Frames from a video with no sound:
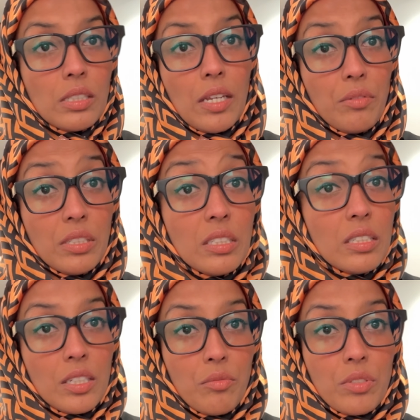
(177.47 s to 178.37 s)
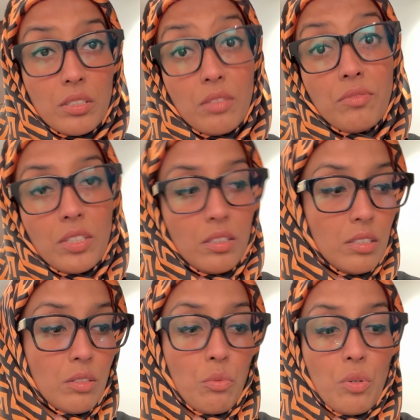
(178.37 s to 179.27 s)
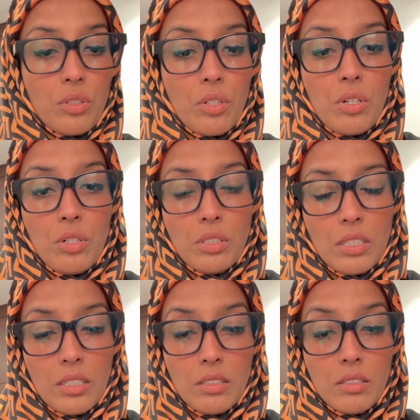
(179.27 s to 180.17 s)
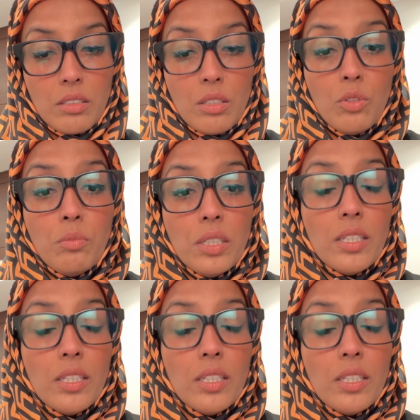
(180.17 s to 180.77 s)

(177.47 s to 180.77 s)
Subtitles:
I recently received this award called Global